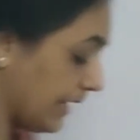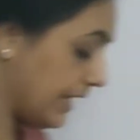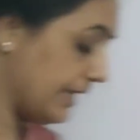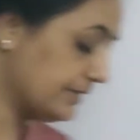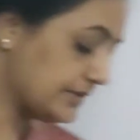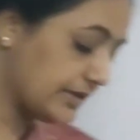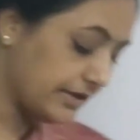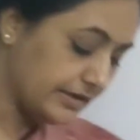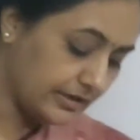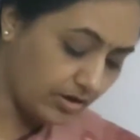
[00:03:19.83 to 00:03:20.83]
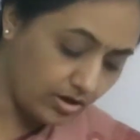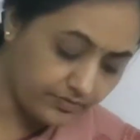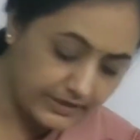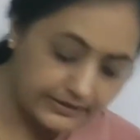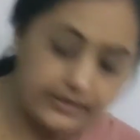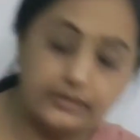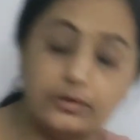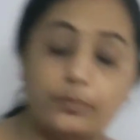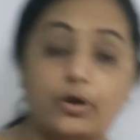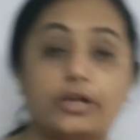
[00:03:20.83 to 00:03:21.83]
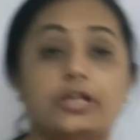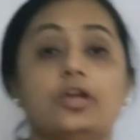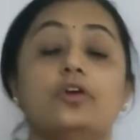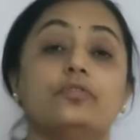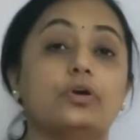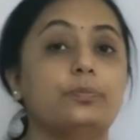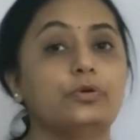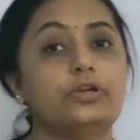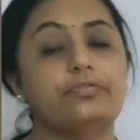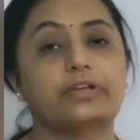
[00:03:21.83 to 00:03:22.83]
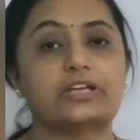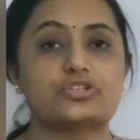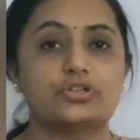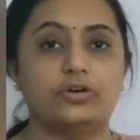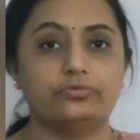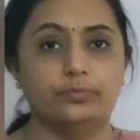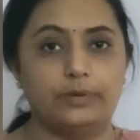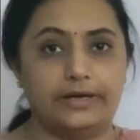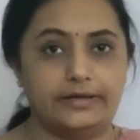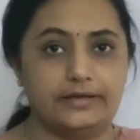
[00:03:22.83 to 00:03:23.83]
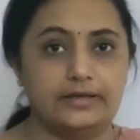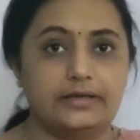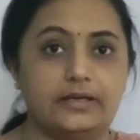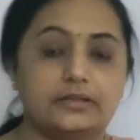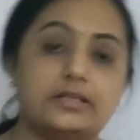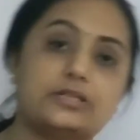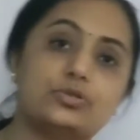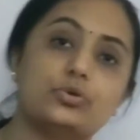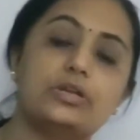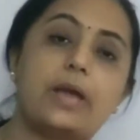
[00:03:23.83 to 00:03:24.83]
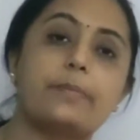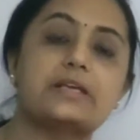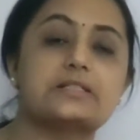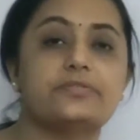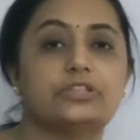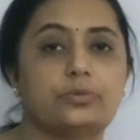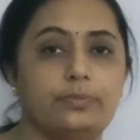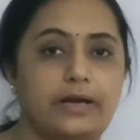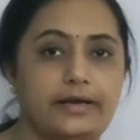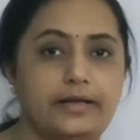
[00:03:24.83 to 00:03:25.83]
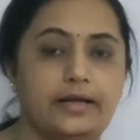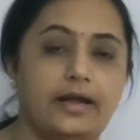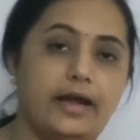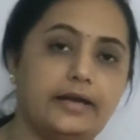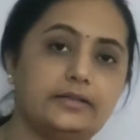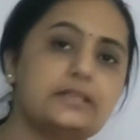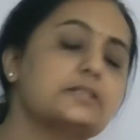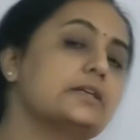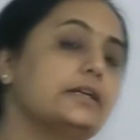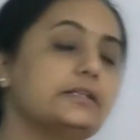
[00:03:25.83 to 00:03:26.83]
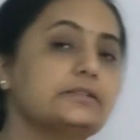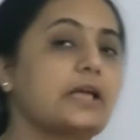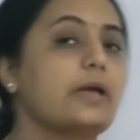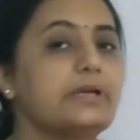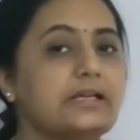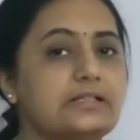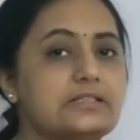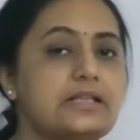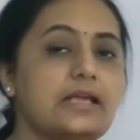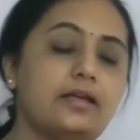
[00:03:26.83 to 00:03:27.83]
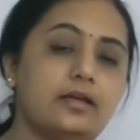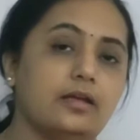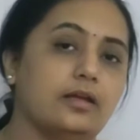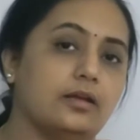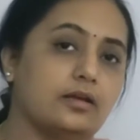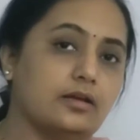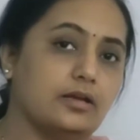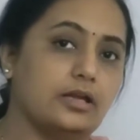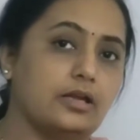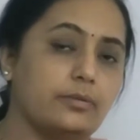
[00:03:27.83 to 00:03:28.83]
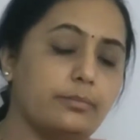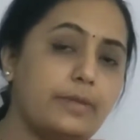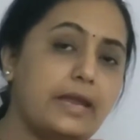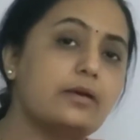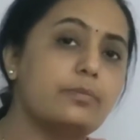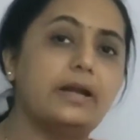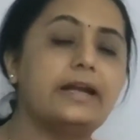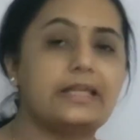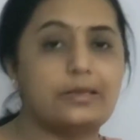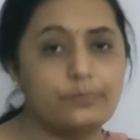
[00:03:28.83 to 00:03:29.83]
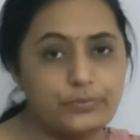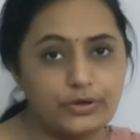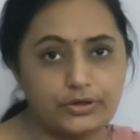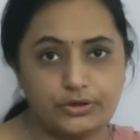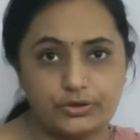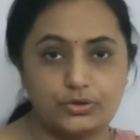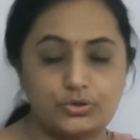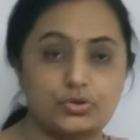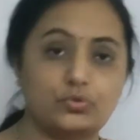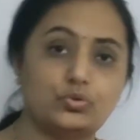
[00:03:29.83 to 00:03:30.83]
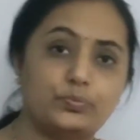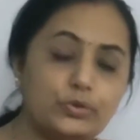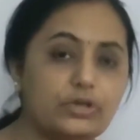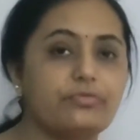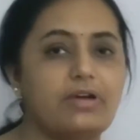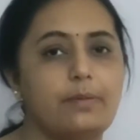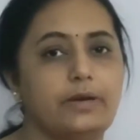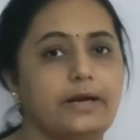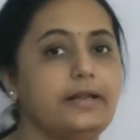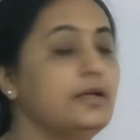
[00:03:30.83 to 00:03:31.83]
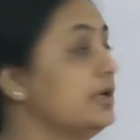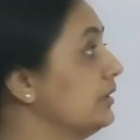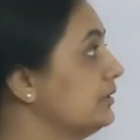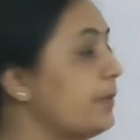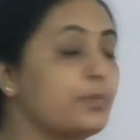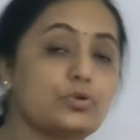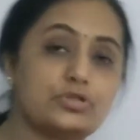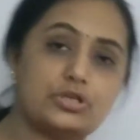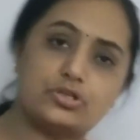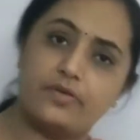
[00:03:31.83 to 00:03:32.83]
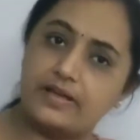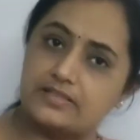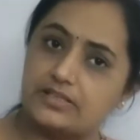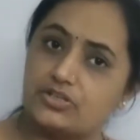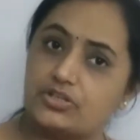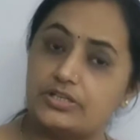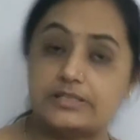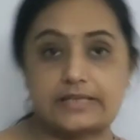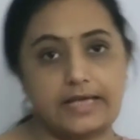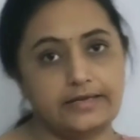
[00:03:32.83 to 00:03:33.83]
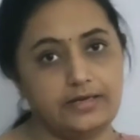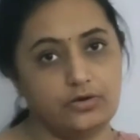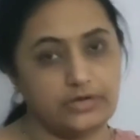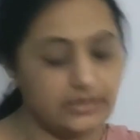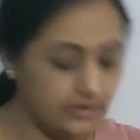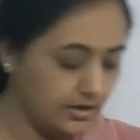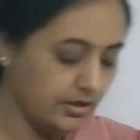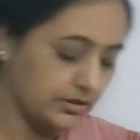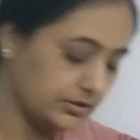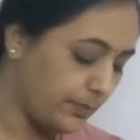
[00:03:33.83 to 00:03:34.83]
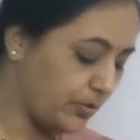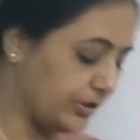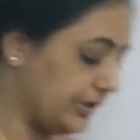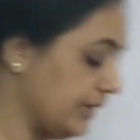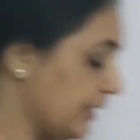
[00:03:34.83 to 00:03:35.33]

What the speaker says: is running or working in the body for purification of blood. This urea mix with blood, and these certain chemicals, they make blood impure. So to purify blood, the process of excretion is carried out in the body.